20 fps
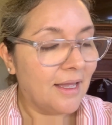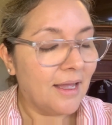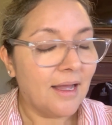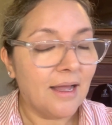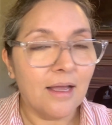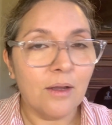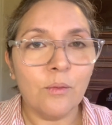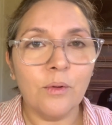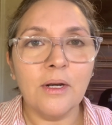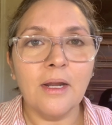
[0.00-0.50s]

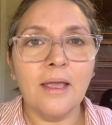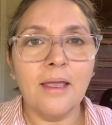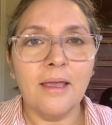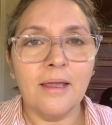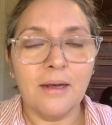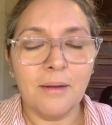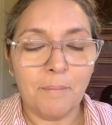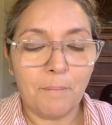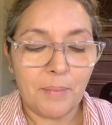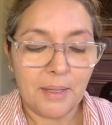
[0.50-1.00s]
I went ahead
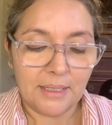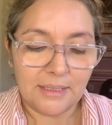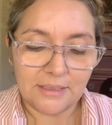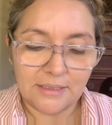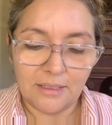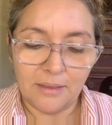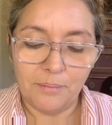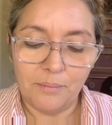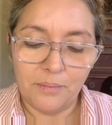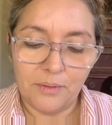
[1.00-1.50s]
and picked
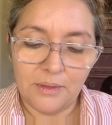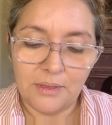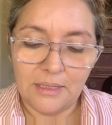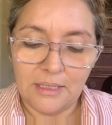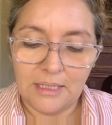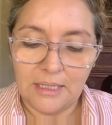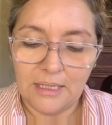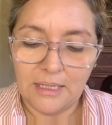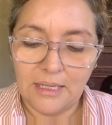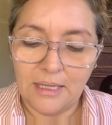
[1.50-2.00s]
up
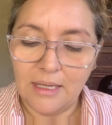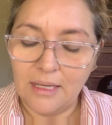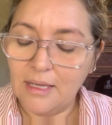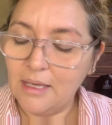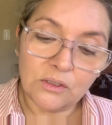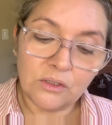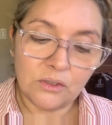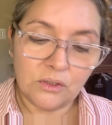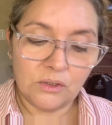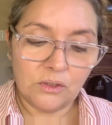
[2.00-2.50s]

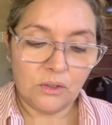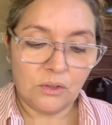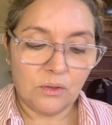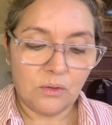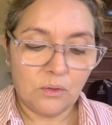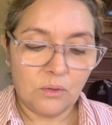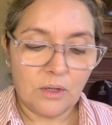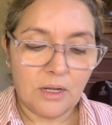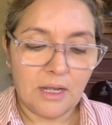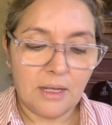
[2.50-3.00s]

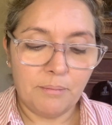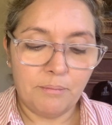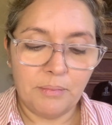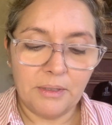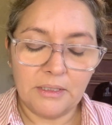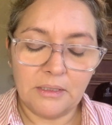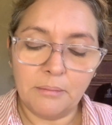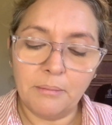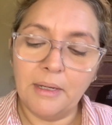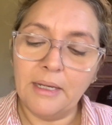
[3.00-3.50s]
so I
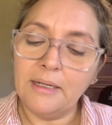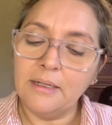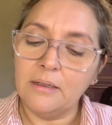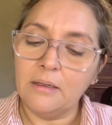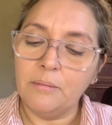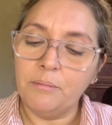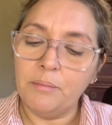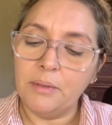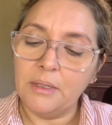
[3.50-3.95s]
picked mine up